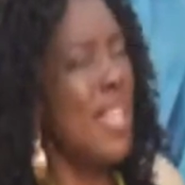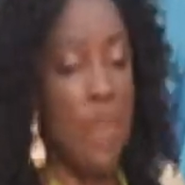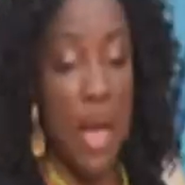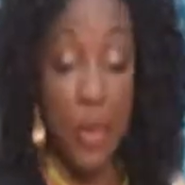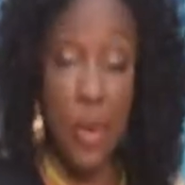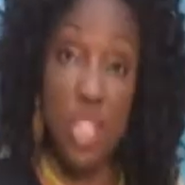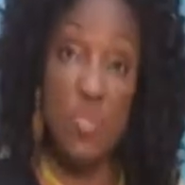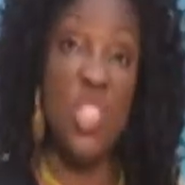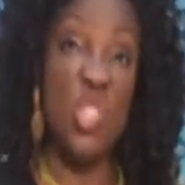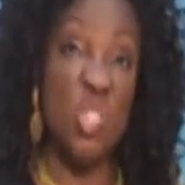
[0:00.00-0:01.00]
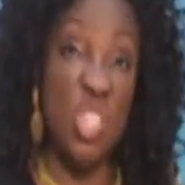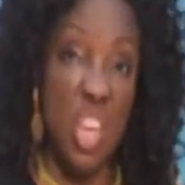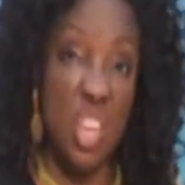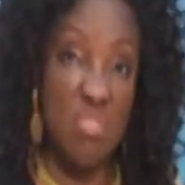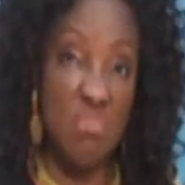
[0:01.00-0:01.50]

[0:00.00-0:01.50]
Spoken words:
back, because if it's today,